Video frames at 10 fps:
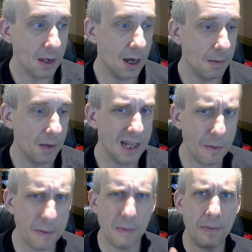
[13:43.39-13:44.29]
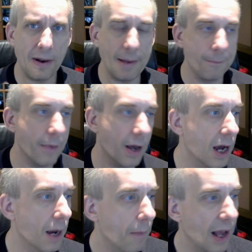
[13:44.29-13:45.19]
And that would be my plan.
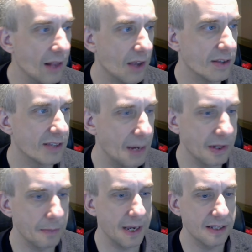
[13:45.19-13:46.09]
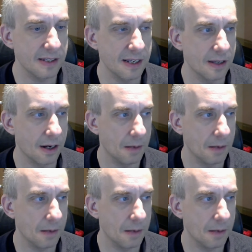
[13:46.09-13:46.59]
And same with the PC side.